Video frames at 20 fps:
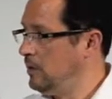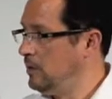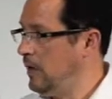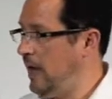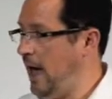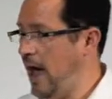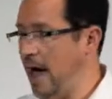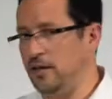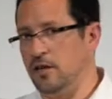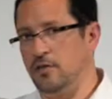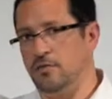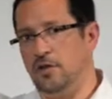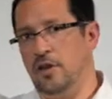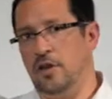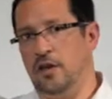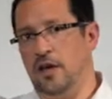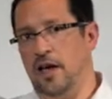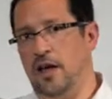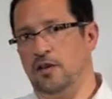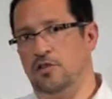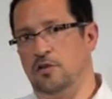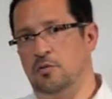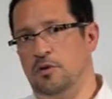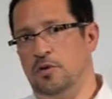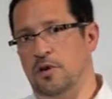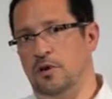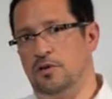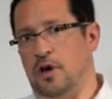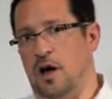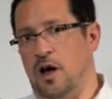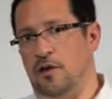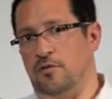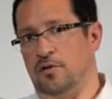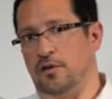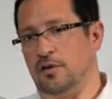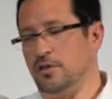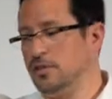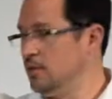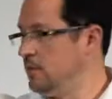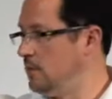Actively engaging with these
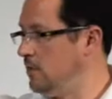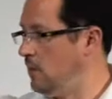offers